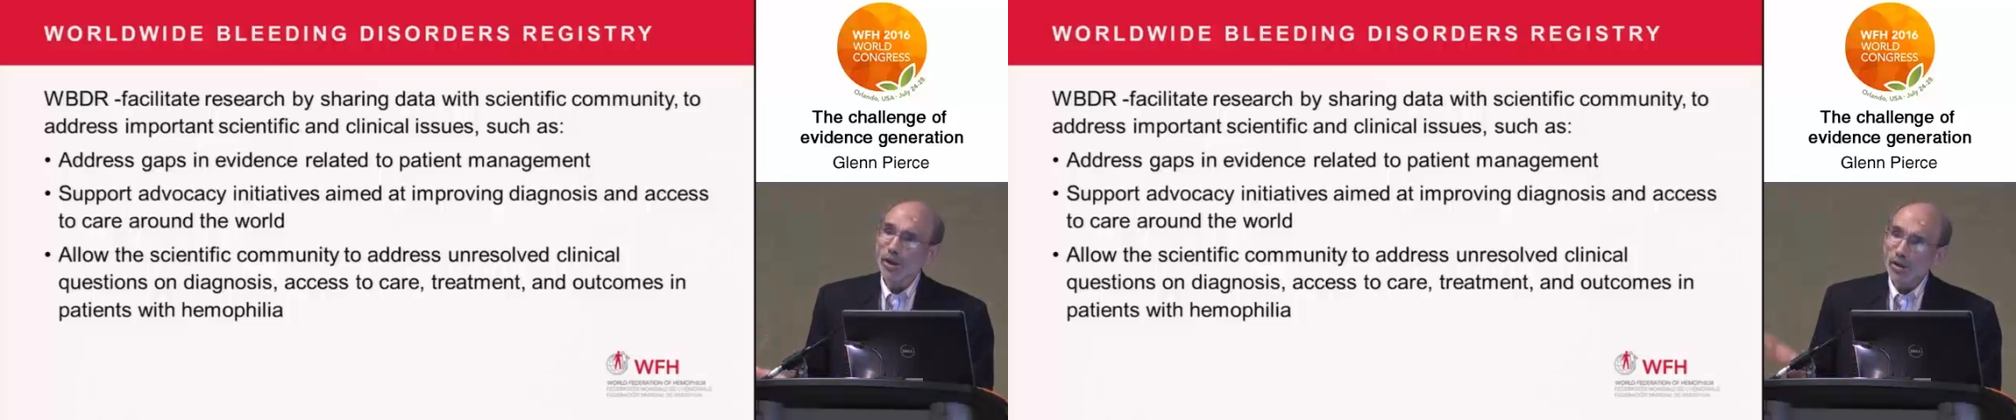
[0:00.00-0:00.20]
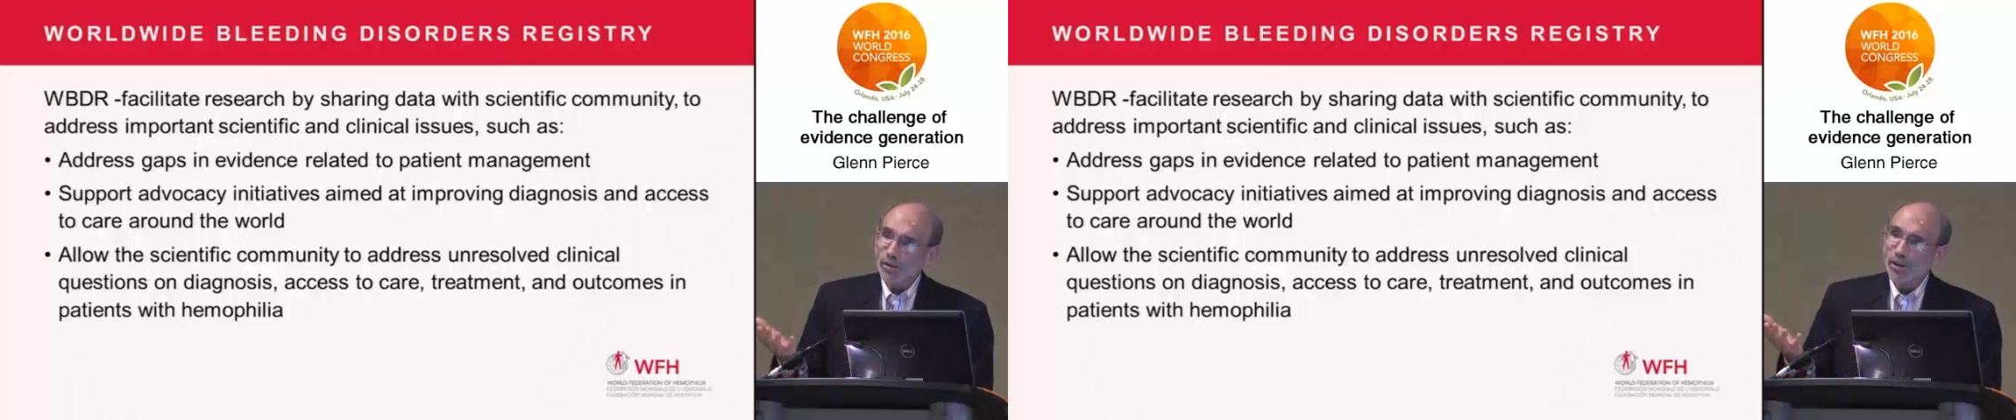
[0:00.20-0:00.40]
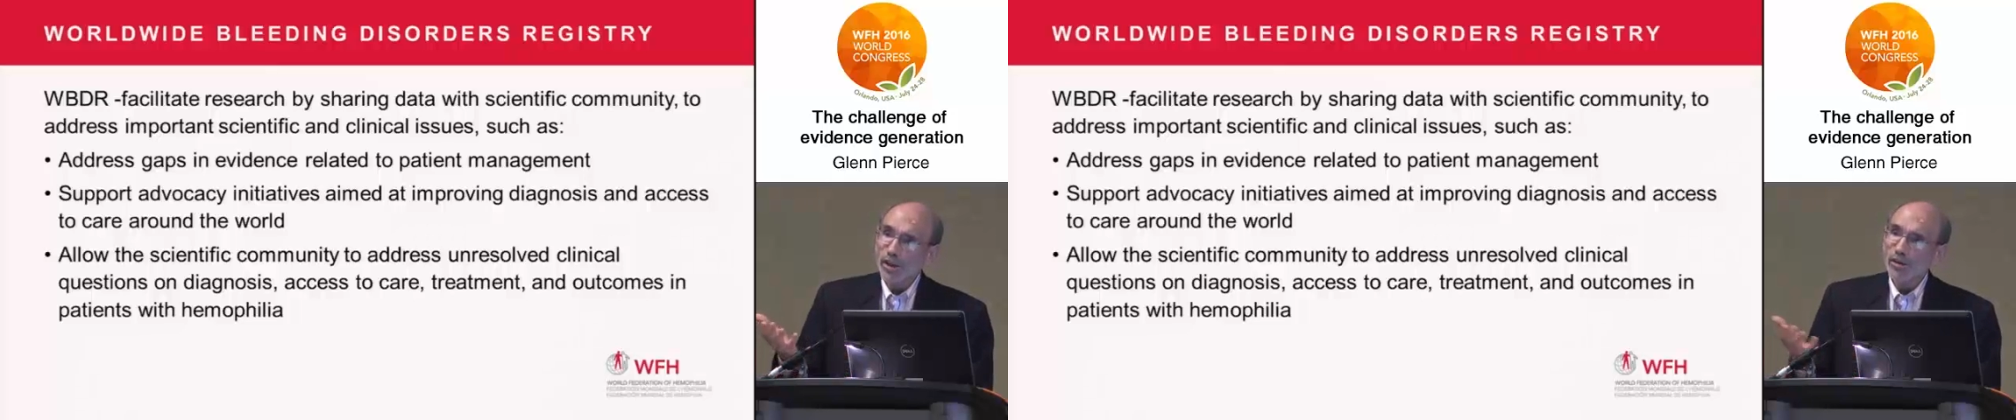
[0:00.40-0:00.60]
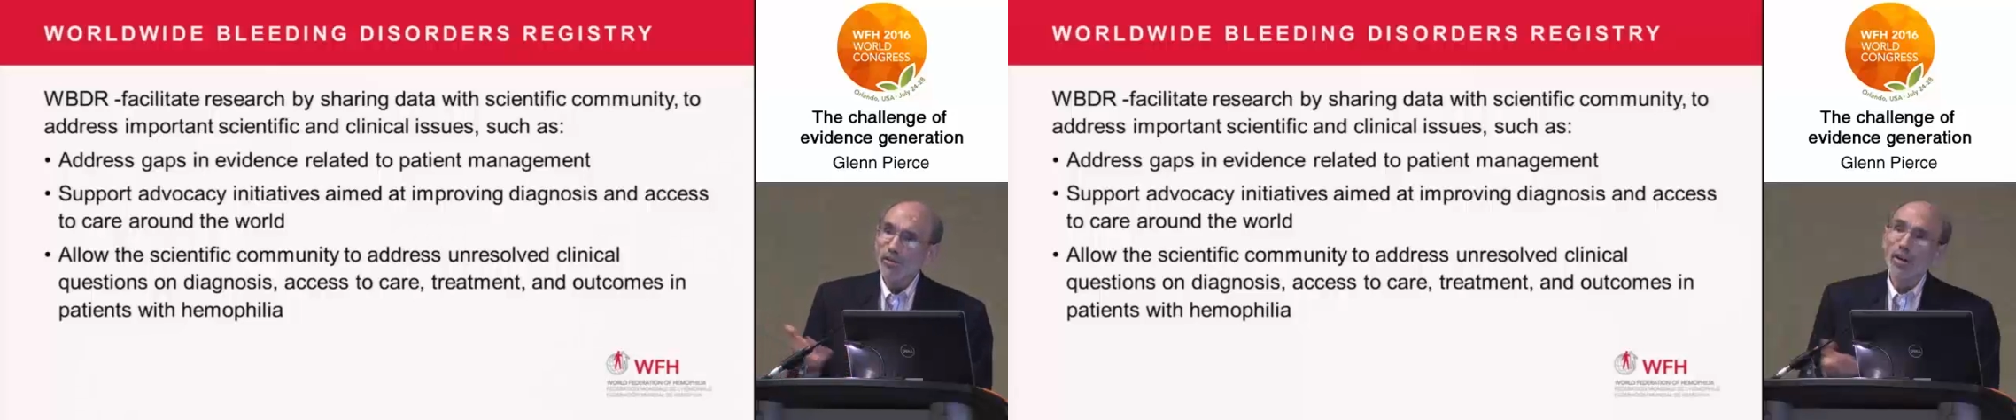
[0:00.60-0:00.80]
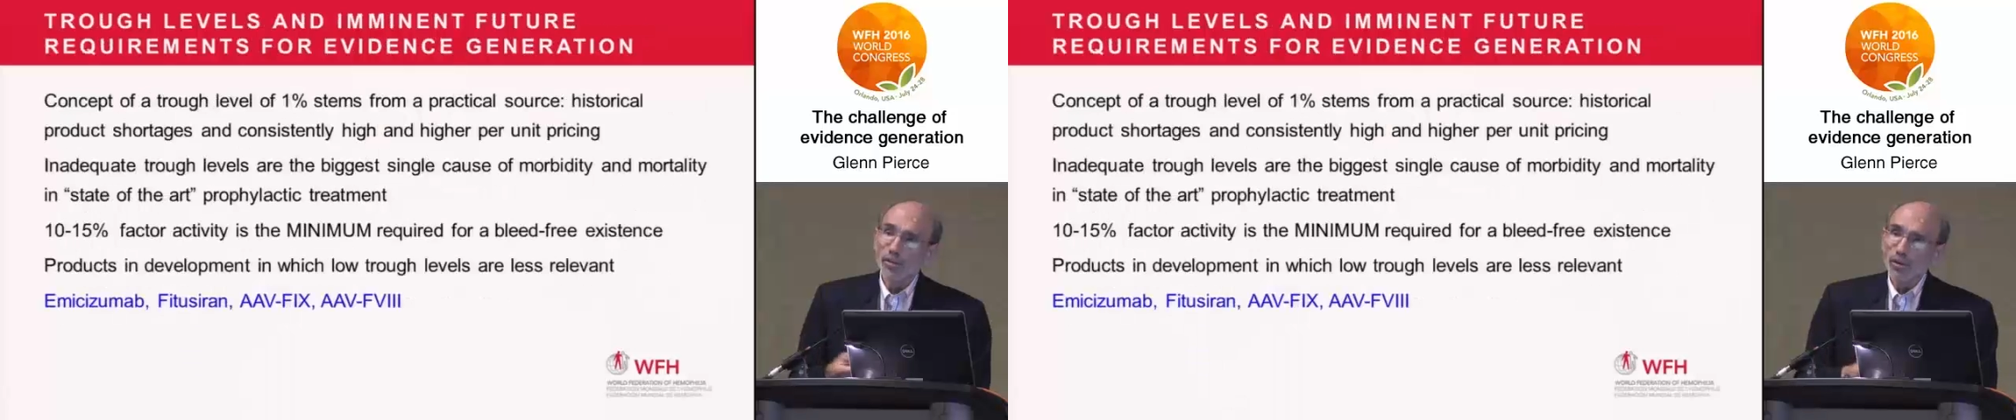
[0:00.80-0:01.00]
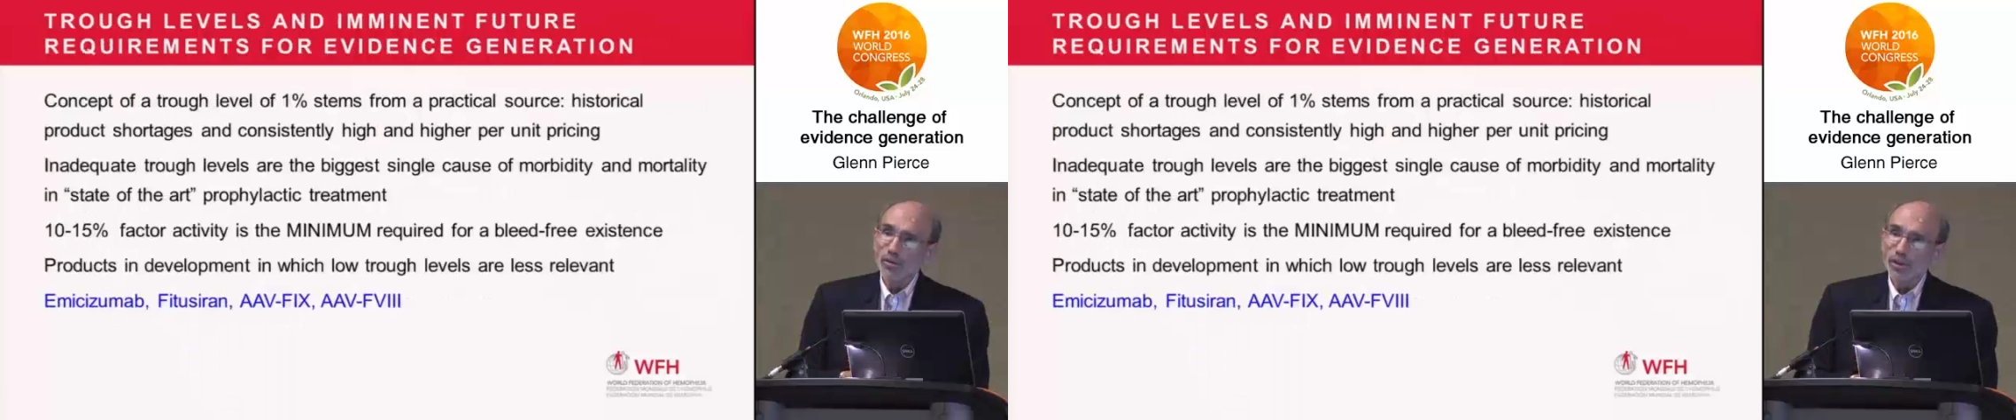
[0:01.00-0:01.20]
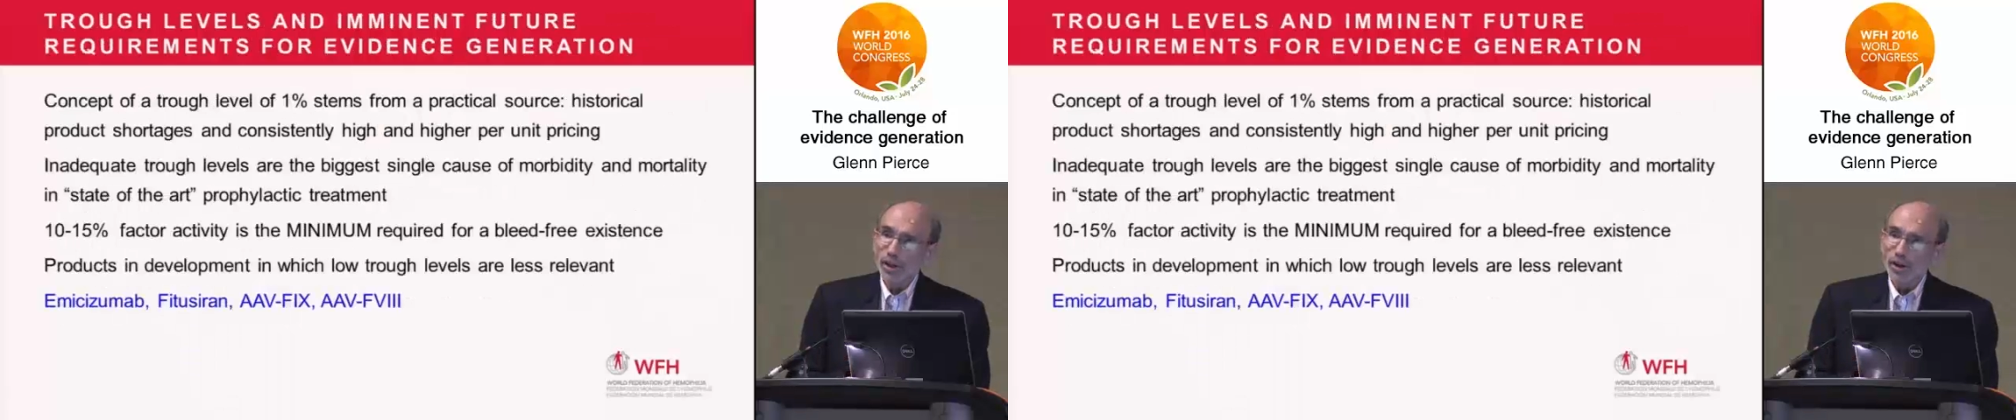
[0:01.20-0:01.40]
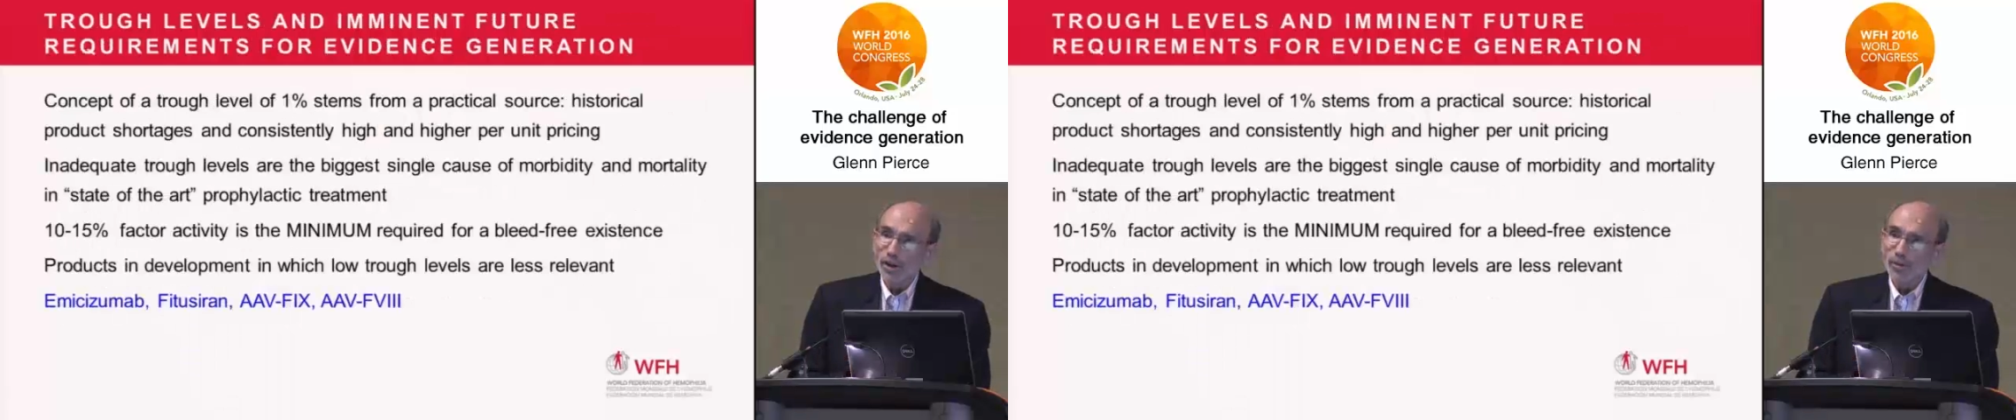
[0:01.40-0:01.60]
elevate the level of
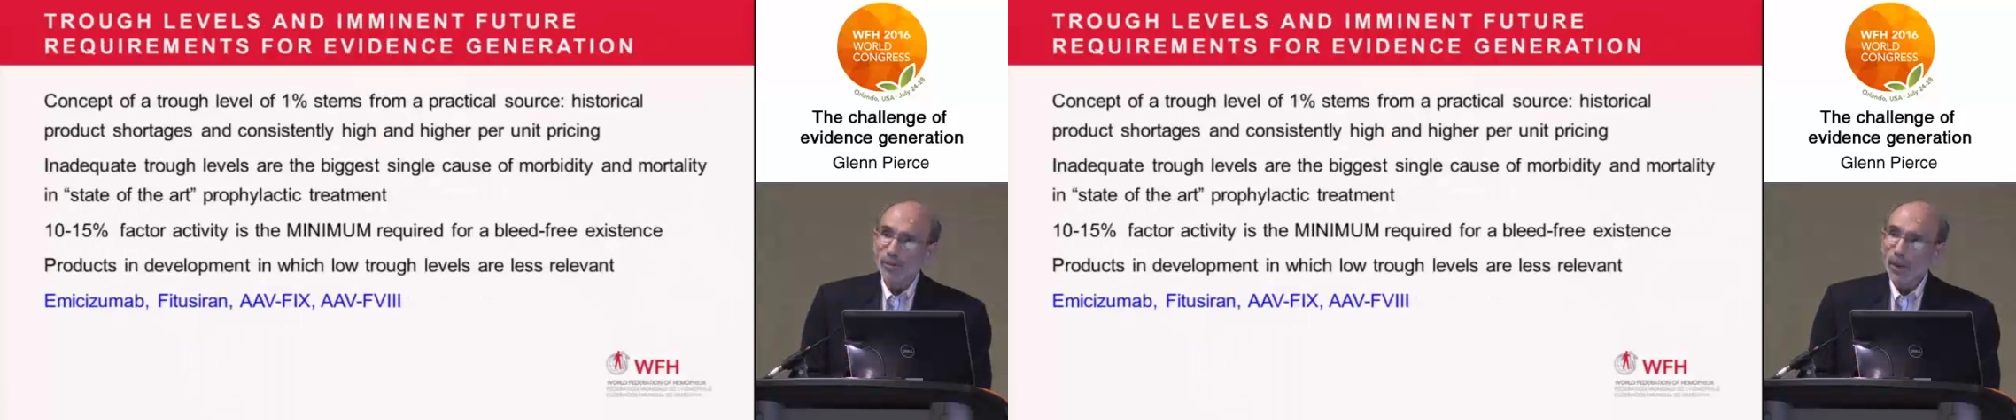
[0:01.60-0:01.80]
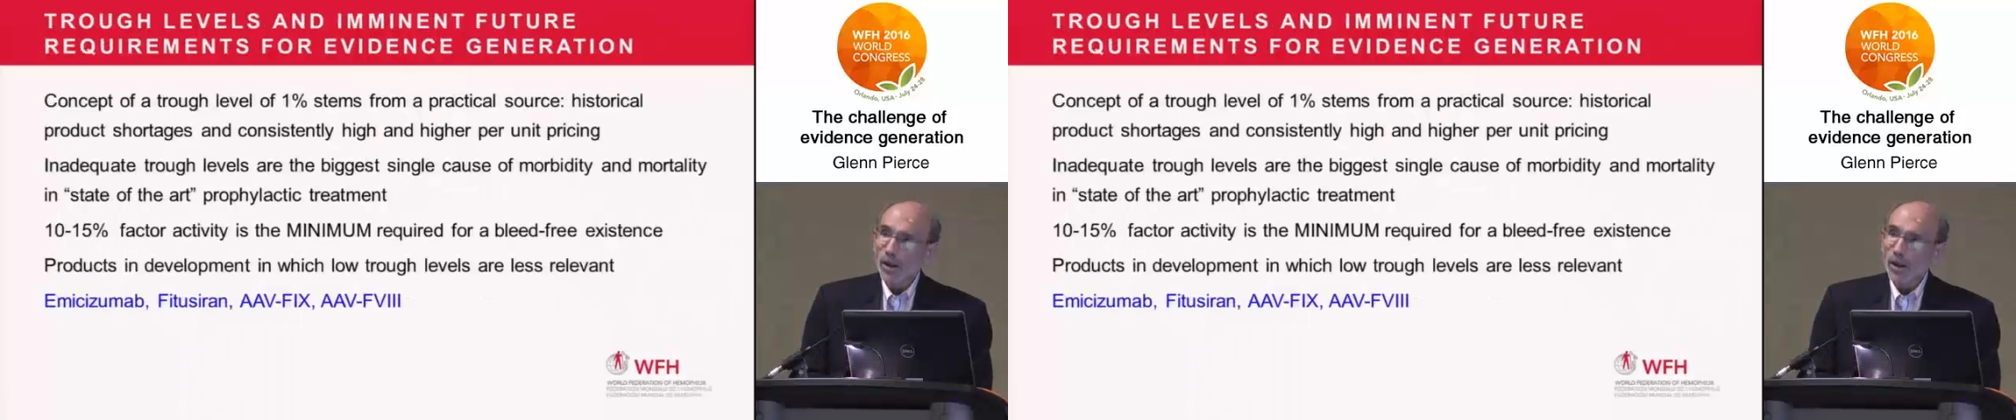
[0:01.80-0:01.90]
care